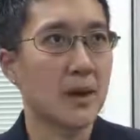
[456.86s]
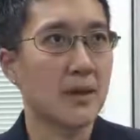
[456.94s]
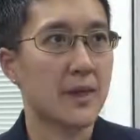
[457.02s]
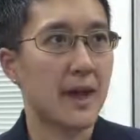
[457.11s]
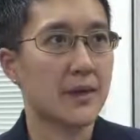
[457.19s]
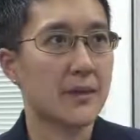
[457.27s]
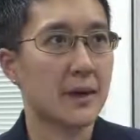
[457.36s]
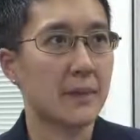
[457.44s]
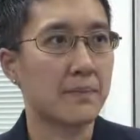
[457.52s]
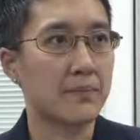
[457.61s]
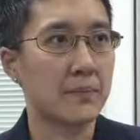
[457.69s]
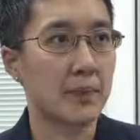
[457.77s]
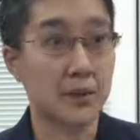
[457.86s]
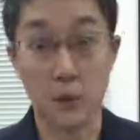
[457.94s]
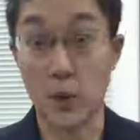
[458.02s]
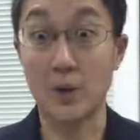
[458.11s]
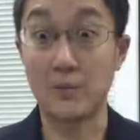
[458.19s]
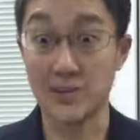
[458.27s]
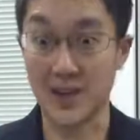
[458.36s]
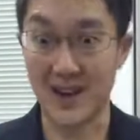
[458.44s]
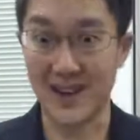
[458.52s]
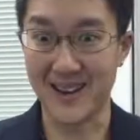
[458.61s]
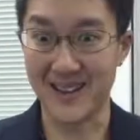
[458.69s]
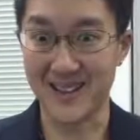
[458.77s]
that the
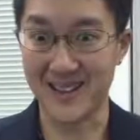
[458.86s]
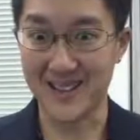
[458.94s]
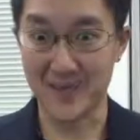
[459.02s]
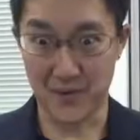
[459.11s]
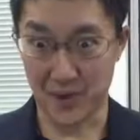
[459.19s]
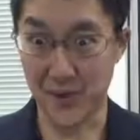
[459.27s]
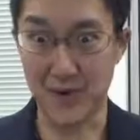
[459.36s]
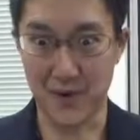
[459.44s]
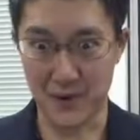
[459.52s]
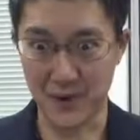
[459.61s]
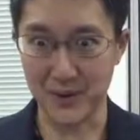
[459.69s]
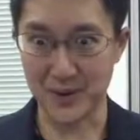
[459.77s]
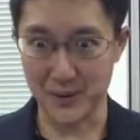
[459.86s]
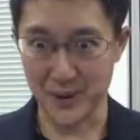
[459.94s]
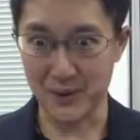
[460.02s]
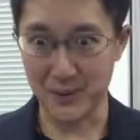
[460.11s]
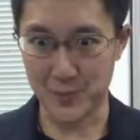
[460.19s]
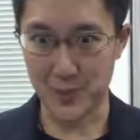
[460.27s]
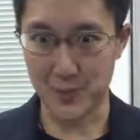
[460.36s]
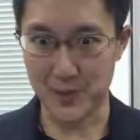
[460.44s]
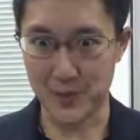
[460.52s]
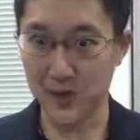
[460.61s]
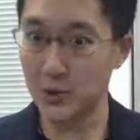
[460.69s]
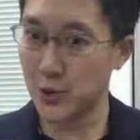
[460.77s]
website is a very, very good
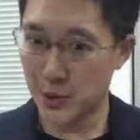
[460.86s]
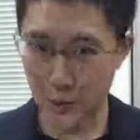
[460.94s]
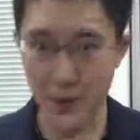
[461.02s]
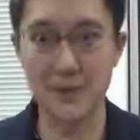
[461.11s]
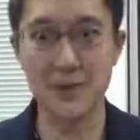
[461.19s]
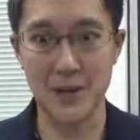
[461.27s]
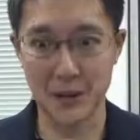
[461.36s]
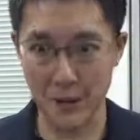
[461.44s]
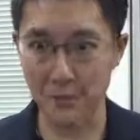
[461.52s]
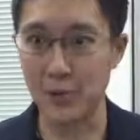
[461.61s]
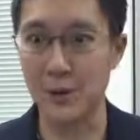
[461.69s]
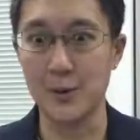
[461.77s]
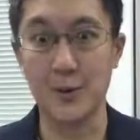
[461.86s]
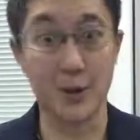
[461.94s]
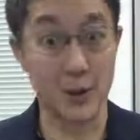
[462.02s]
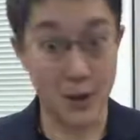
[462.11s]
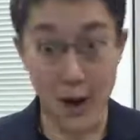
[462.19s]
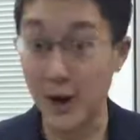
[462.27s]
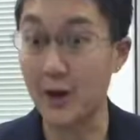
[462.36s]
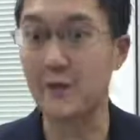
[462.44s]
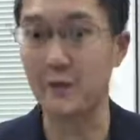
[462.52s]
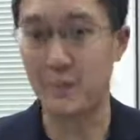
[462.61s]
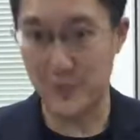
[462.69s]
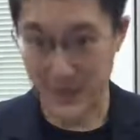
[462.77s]
salesperson. Actually, the website can bring you a lot
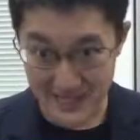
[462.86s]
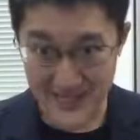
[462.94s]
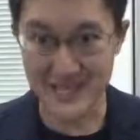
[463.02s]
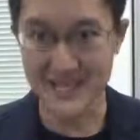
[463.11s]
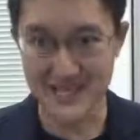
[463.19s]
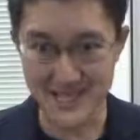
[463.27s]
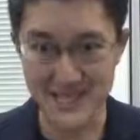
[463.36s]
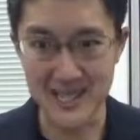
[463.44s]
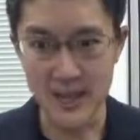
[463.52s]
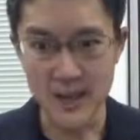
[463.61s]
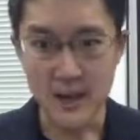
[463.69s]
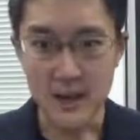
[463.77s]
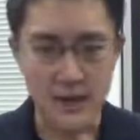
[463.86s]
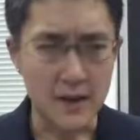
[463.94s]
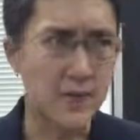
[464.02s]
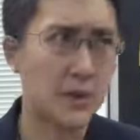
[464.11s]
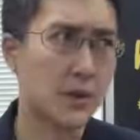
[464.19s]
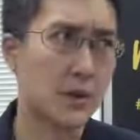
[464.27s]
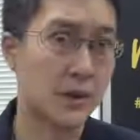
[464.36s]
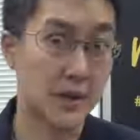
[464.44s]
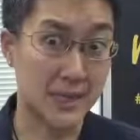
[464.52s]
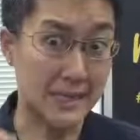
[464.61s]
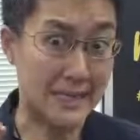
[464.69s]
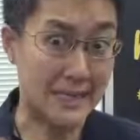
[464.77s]
of business if you're
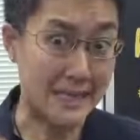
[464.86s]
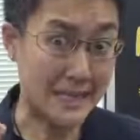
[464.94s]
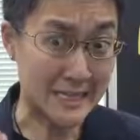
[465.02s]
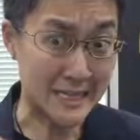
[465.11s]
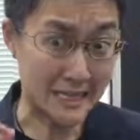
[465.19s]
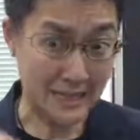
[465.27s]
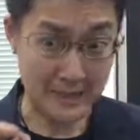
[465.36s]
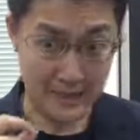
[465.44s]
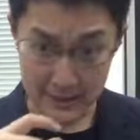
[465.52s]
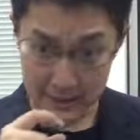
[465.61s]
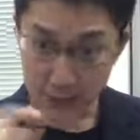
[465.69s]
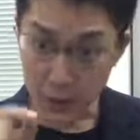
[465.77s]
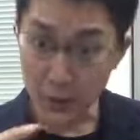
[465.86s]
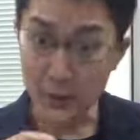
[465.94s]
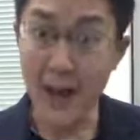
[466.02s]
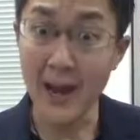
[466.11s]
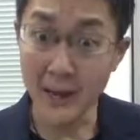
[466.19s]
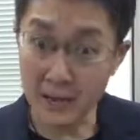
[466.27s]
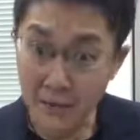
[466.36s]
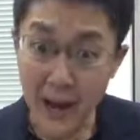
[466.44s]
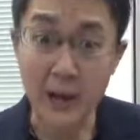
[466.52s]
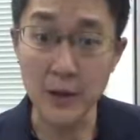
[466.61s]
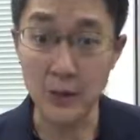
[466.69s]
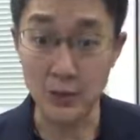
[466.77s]
consistent with adding
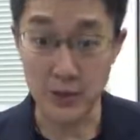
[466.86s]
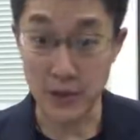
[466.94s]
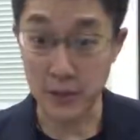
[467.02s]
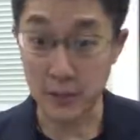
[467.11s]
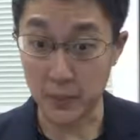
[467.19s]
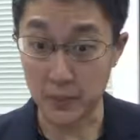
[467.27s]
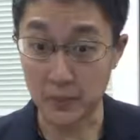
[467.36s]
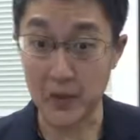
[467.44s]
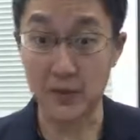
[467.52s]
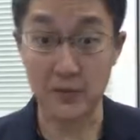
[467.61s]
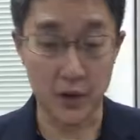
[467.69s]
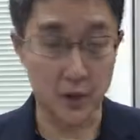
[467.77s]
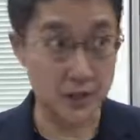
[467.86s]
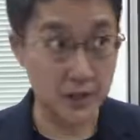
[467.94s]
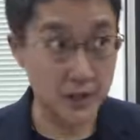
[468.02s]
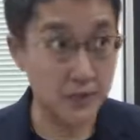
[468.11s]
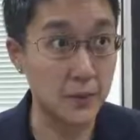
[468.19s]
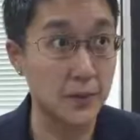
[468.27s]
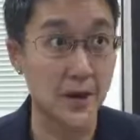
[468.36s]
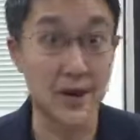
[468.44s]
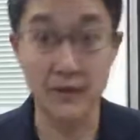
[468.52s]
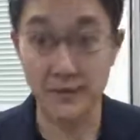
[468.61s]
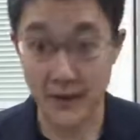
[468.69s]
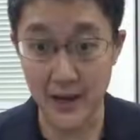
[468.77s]
value to people. If you're consistent with
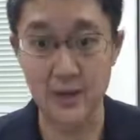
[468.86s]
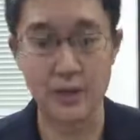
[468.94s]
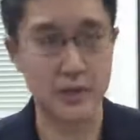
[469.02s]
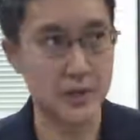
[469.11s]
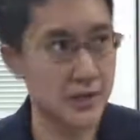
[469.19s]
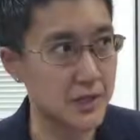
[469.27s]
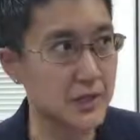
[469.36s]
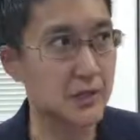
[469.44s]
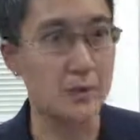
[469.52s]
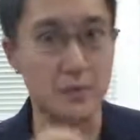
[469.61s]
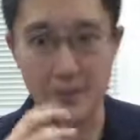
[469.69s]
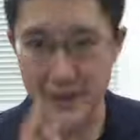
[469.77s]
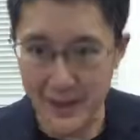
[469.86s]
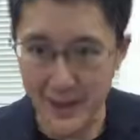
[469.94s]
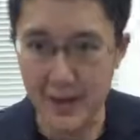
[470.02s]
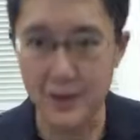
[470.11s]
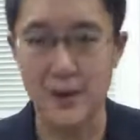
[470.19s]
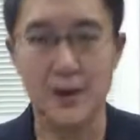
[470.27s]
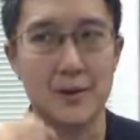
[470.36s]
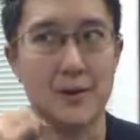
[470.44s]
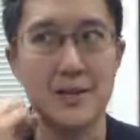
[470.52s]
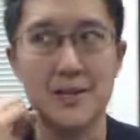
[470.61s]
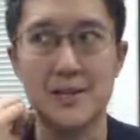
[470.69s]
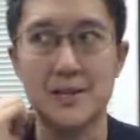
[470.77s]
adding value, you're consistent with being out there, you're
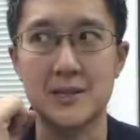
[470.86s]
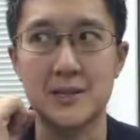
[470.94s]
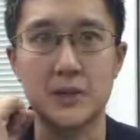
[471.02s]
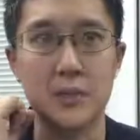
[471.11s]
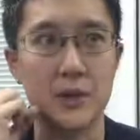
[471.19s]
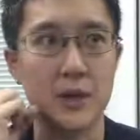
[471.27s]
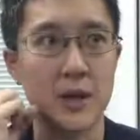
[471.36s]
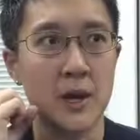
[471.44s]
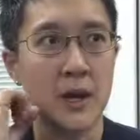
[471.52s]
consistent with